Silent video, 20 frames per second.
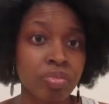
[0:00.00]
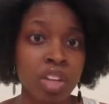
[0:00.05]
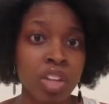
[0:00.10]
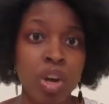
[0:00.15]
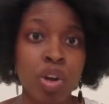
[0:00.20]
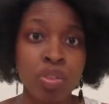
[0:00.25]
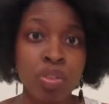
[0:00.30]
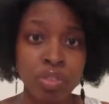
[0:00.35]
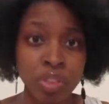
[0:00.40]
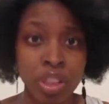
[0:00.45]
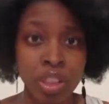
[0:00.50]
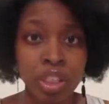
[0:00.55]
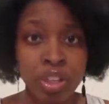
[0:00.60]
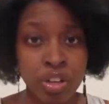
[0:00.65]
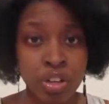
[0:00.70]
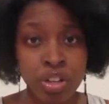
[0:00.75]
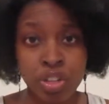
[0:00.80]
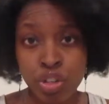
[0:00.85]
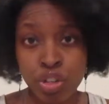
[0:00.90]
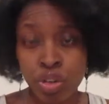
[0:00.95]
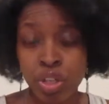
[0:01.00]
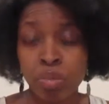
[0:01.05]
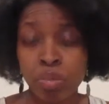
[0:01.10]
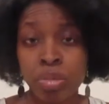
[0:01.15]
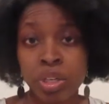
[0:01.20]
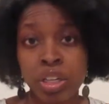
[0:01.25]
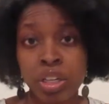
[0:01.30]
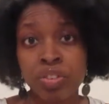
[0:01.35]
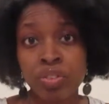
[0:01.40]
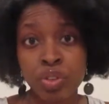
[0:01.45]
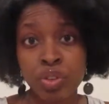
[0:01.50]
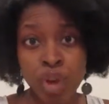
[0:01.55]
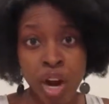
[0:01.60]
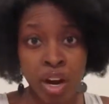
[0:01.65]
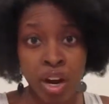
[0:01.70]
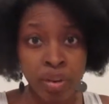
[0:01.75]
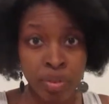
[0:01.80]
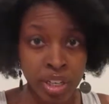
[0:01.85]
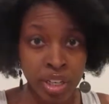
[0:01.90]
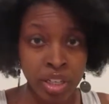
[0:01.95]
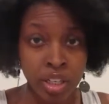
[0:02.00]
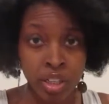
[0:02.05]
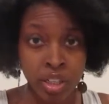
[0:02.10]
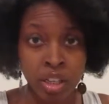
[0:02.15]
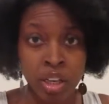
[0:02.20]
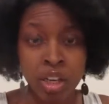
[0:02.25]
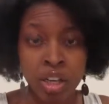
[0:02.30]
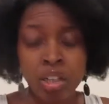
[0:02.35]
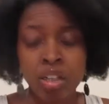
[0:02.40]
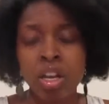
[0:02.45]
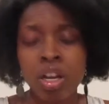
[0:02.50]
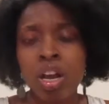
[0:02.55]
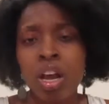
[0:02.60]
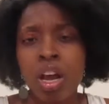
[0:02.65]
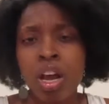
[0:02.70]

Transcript: Hopefully you're enjoying the book. If you are reading along,